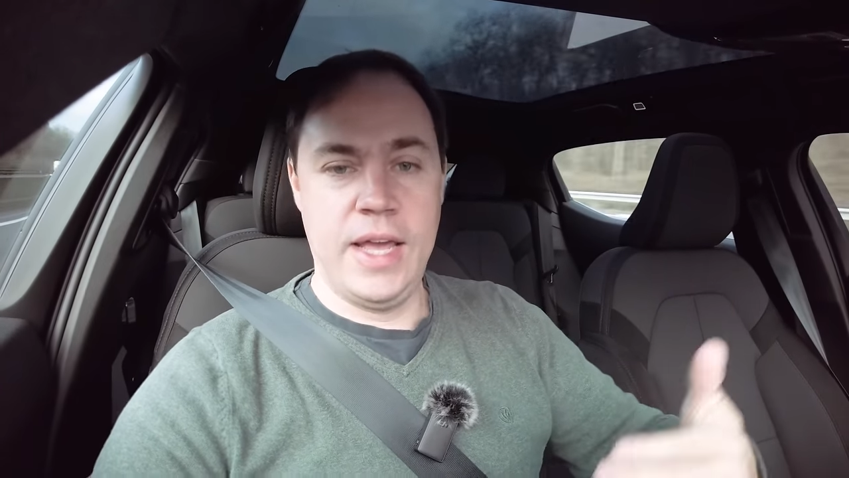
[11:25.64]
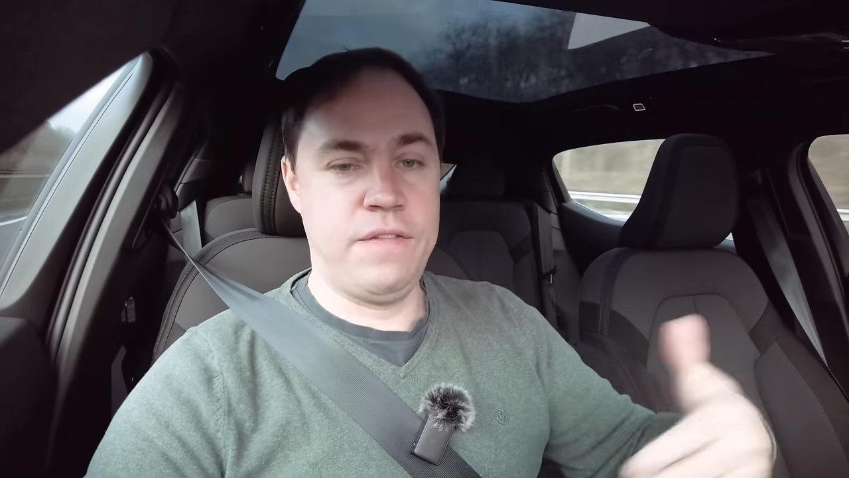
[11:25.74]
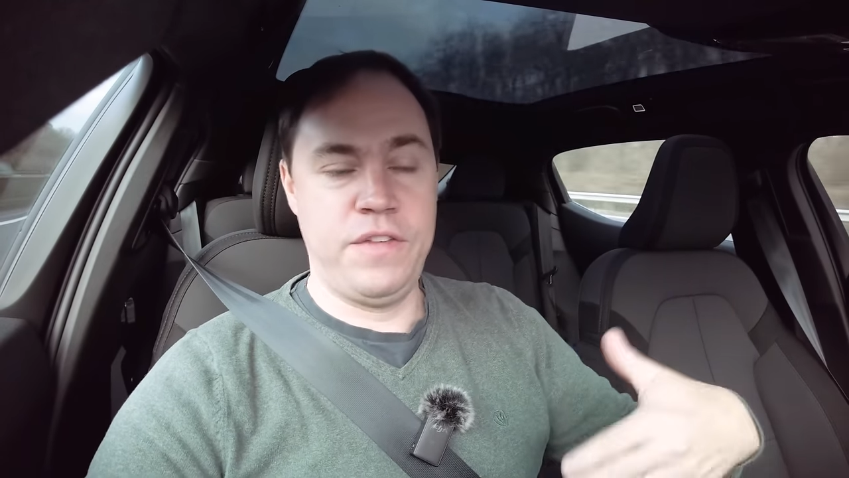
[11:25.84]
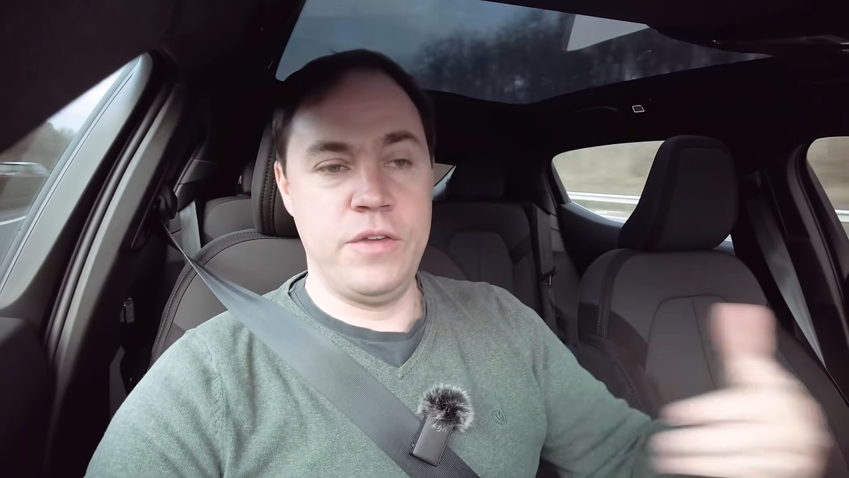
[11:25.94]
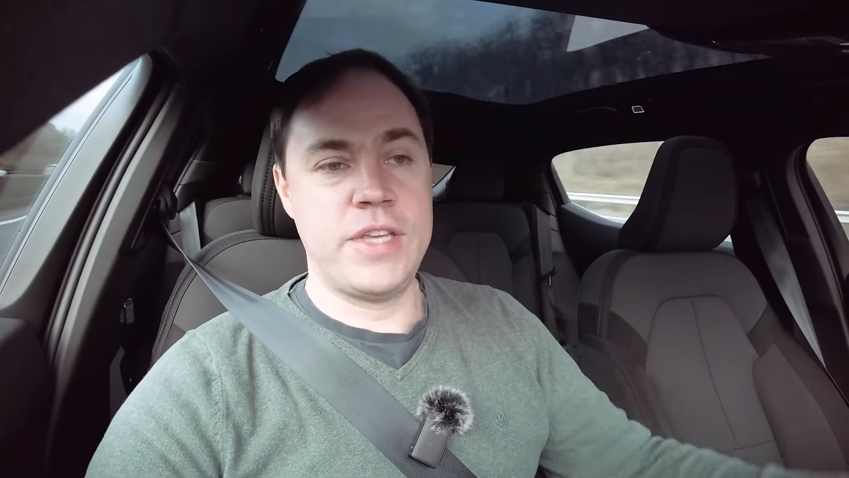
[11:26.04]
in
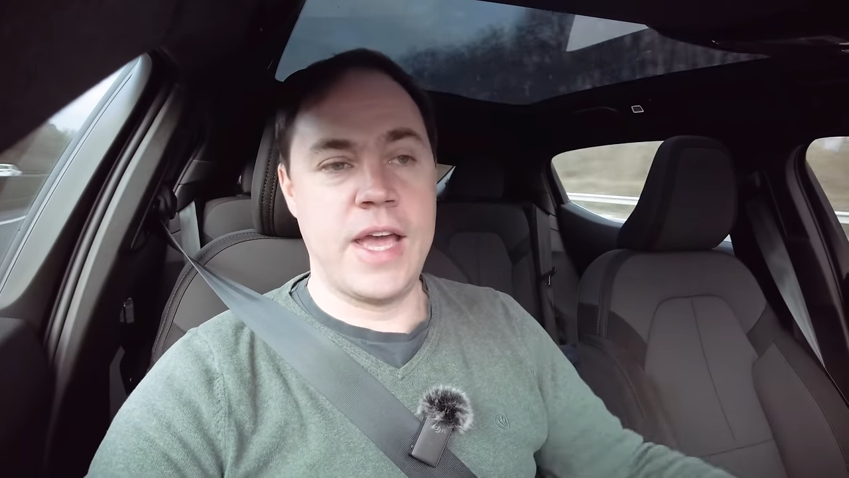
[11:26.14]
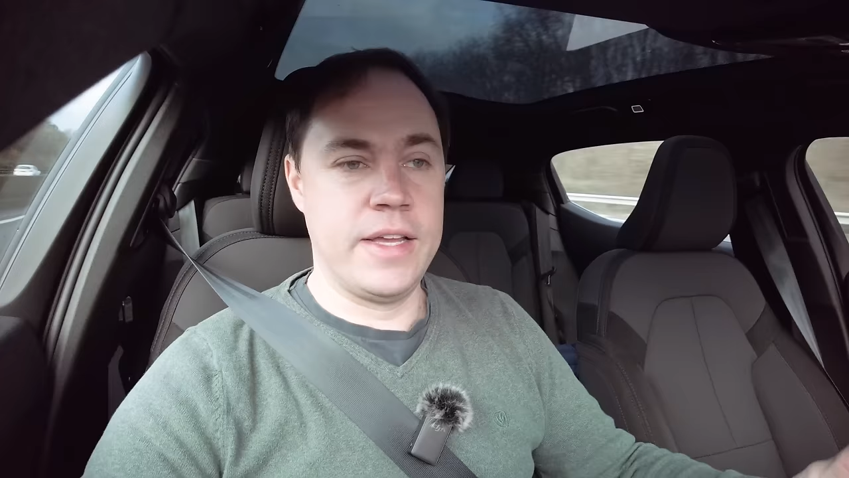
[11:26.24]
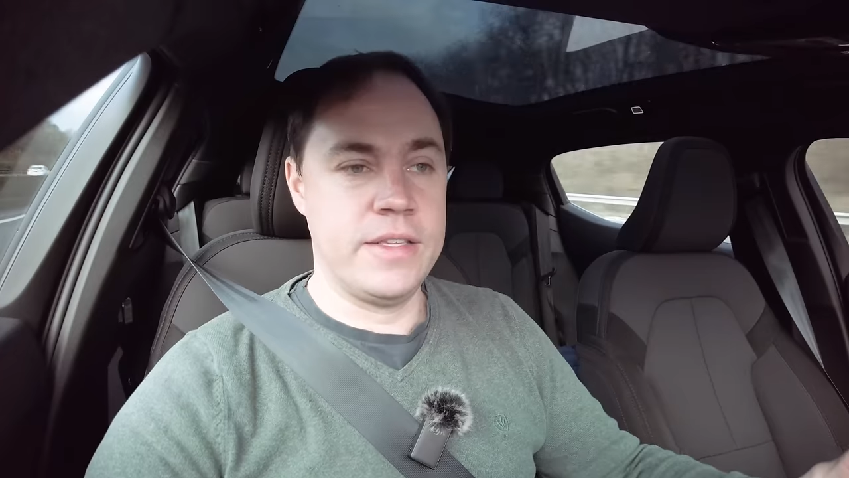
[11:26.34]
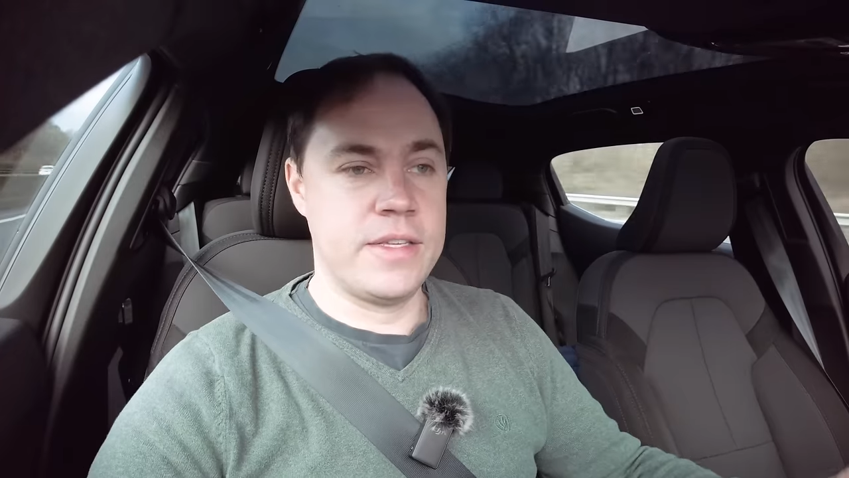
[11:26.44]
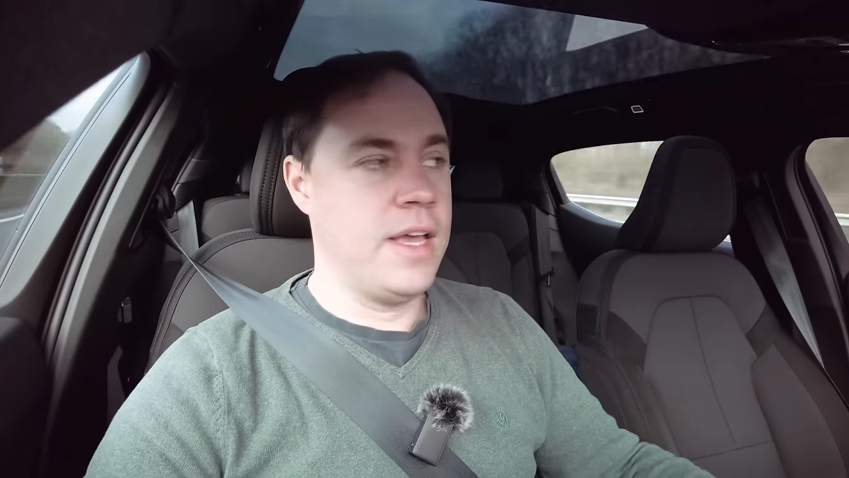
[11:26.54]
a few
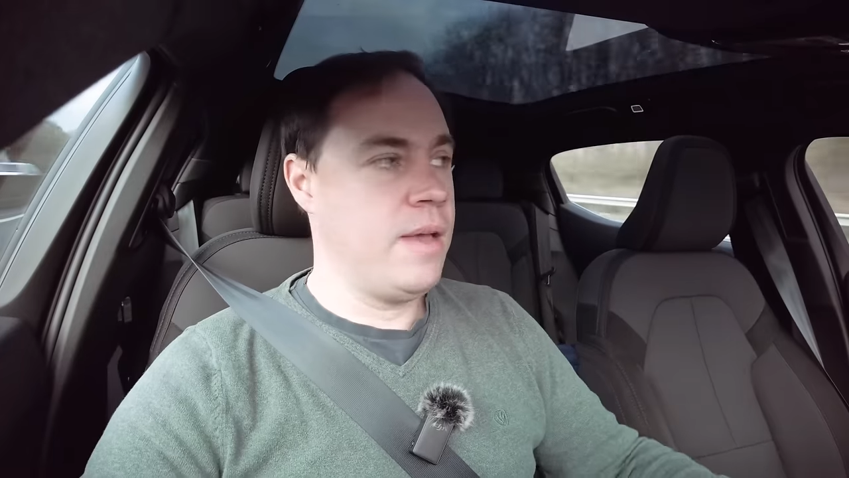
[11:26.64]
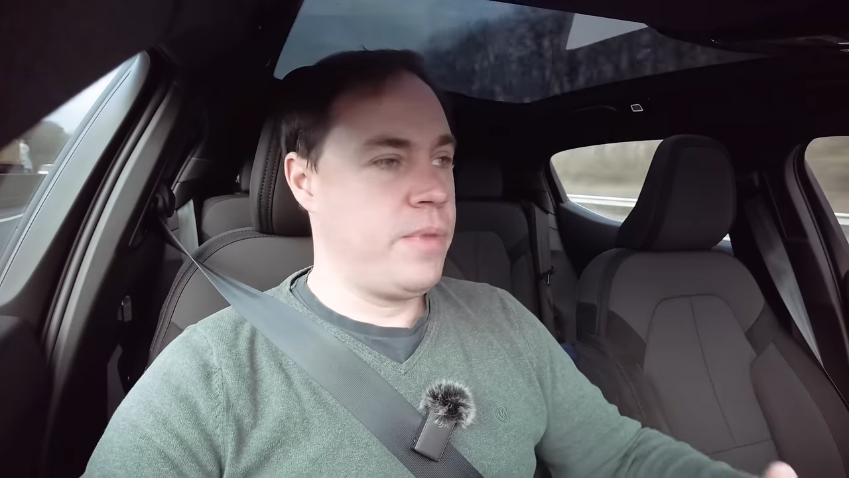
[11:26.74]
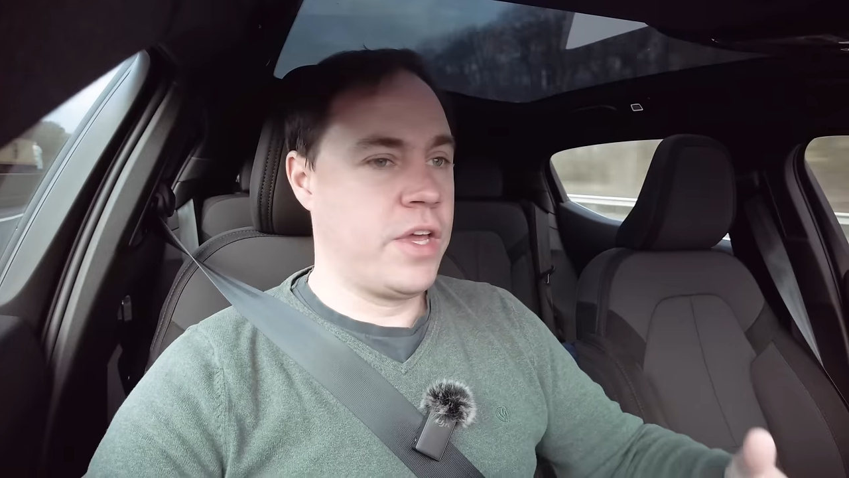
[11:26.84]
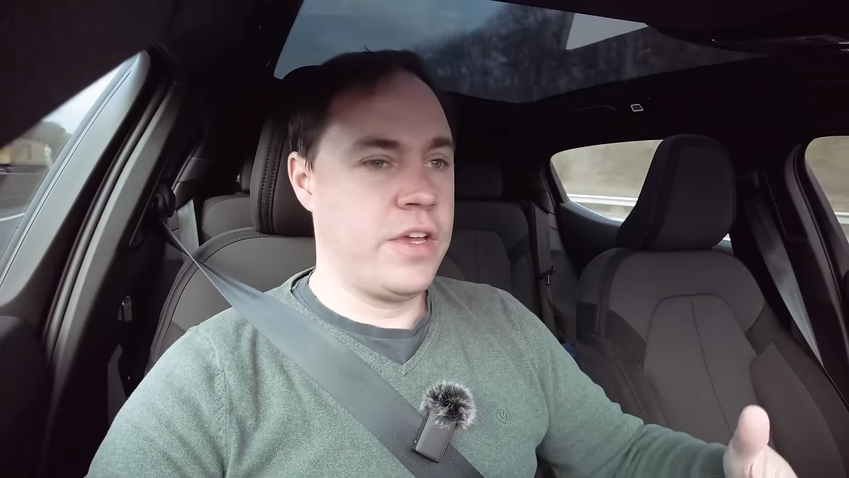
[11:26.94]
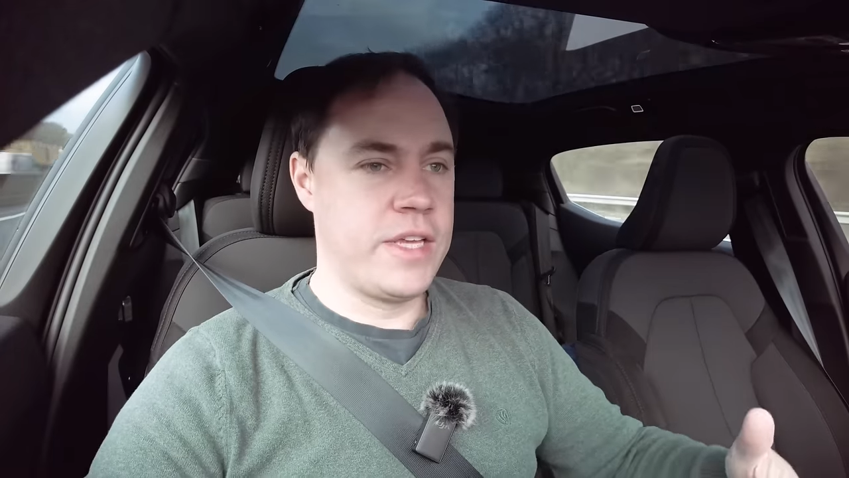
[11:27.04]
seconds,
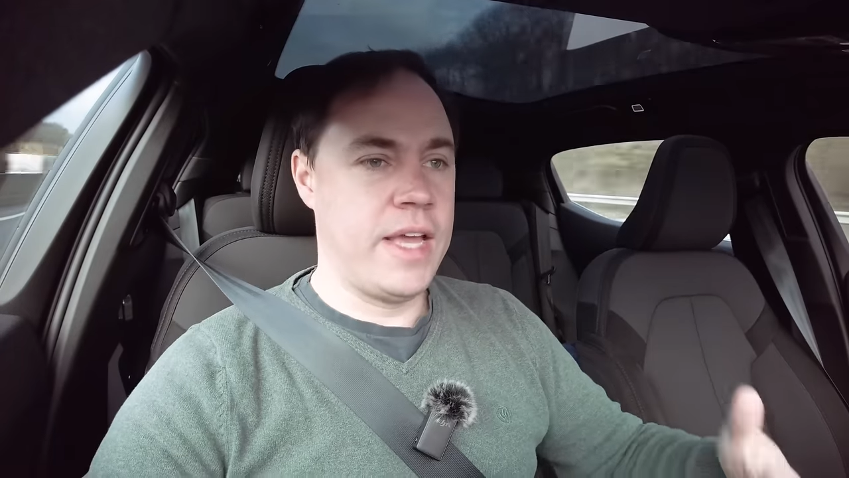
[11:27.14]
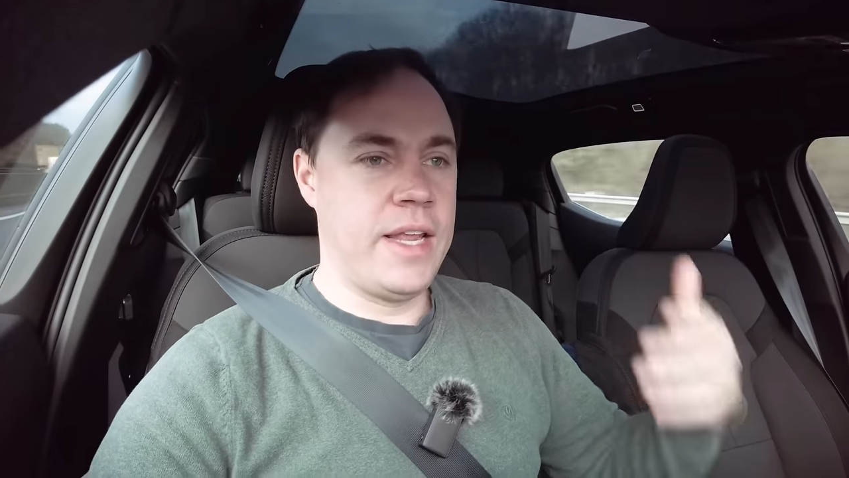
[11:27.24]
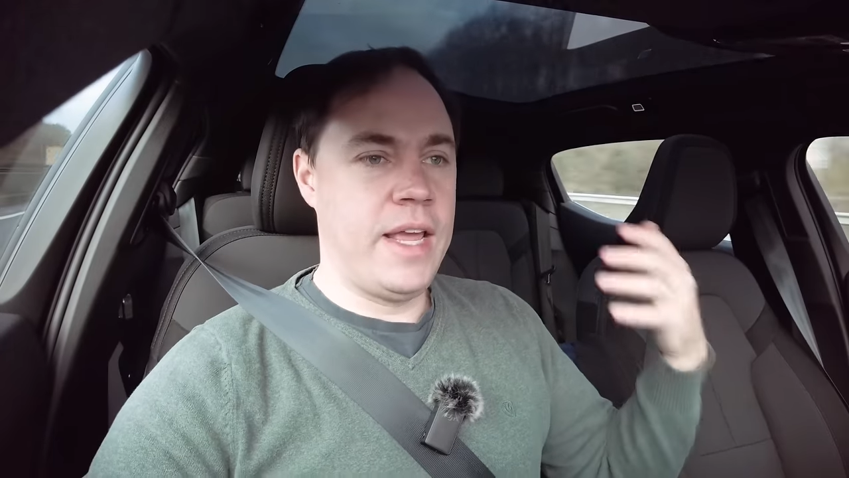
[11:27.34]
because it,